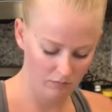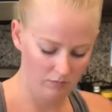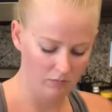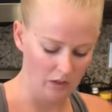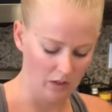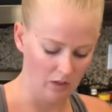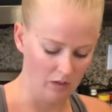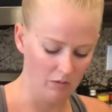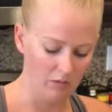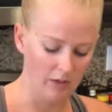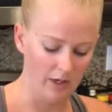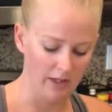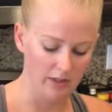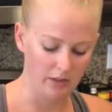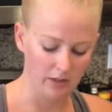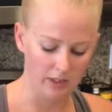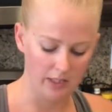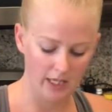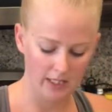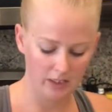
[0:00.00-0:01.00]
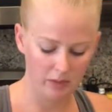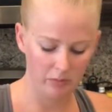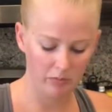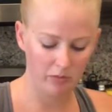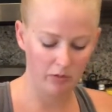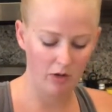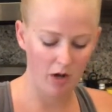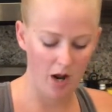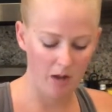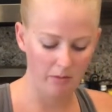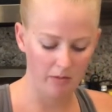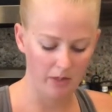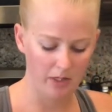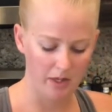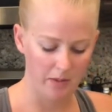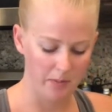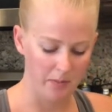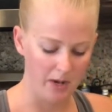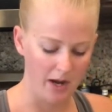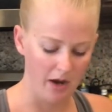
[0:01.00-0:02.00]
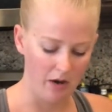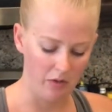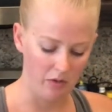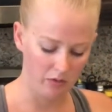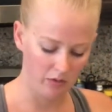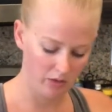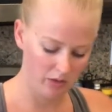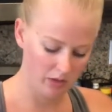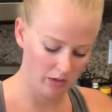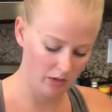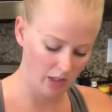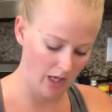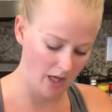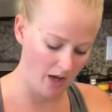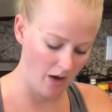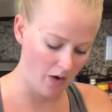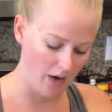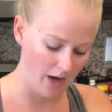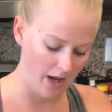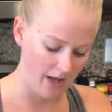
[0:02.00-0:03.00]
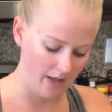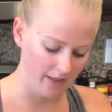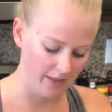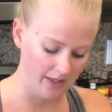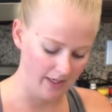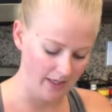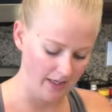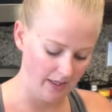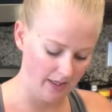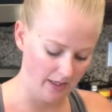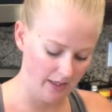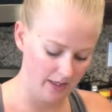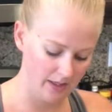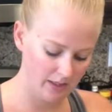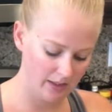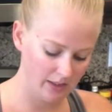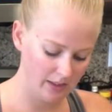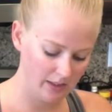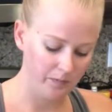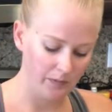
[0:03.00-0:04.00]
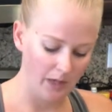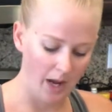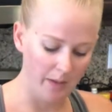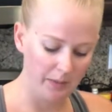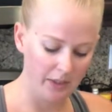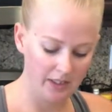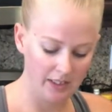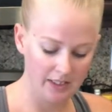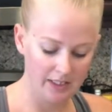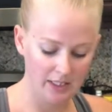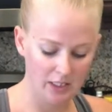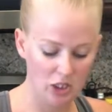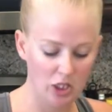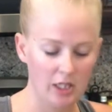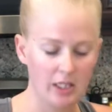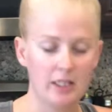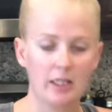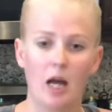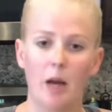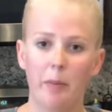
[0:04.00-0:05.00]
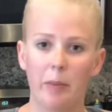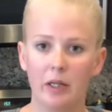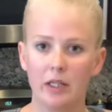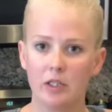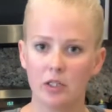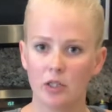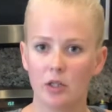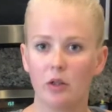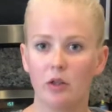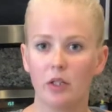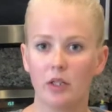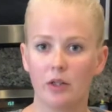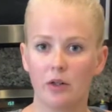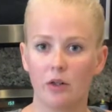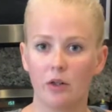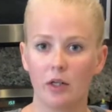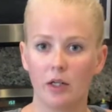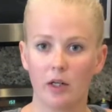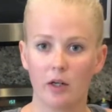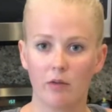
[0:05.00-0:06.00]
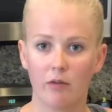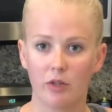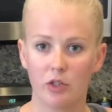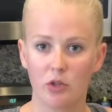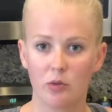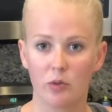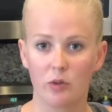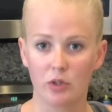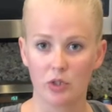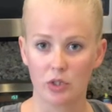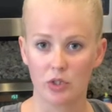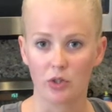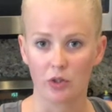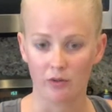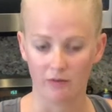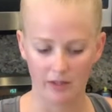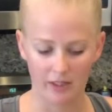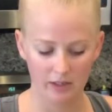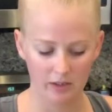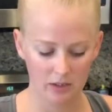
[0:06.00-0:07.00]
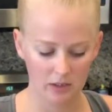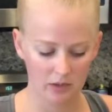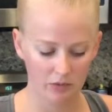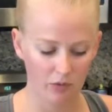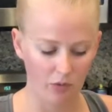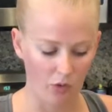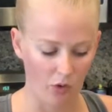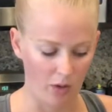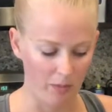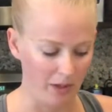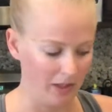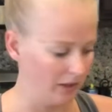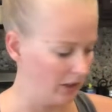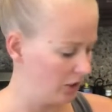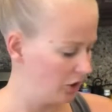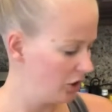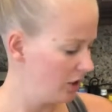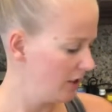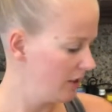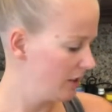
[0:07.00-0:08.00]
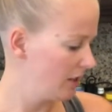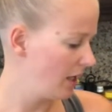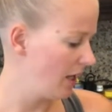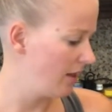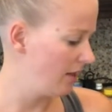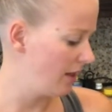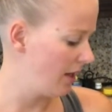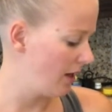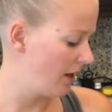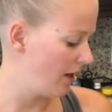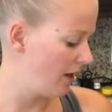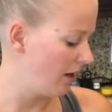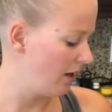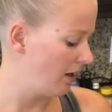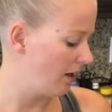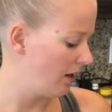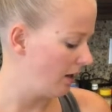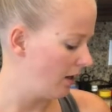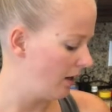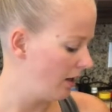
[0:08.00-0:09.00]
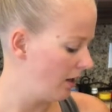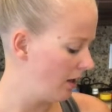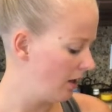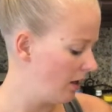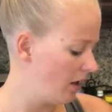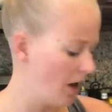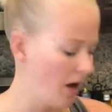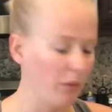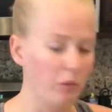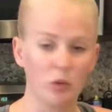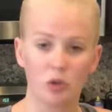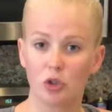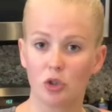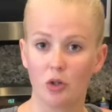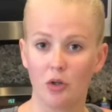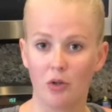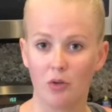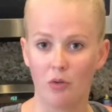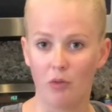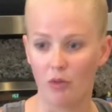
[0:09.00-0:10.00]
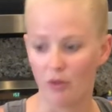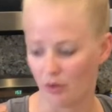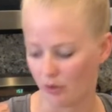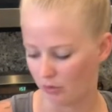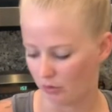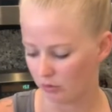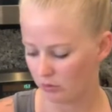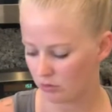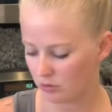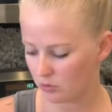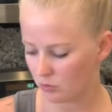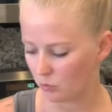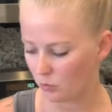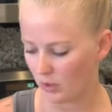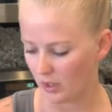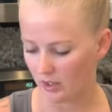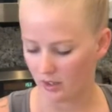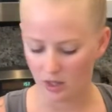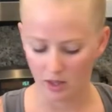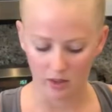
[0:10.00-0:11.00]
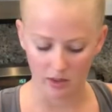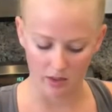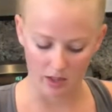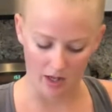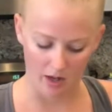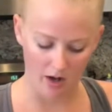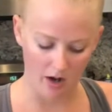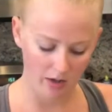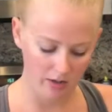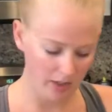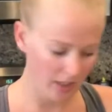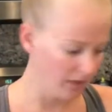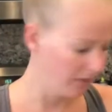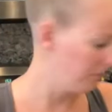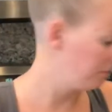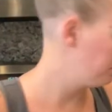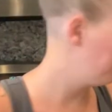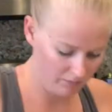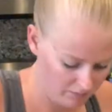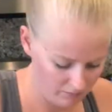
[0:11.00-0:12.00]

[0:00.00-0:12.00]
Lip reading: All right, so that's probably about how I like it. I'm gonna dish this up into little individual servings for my lunches, and then I will show you those when they are done.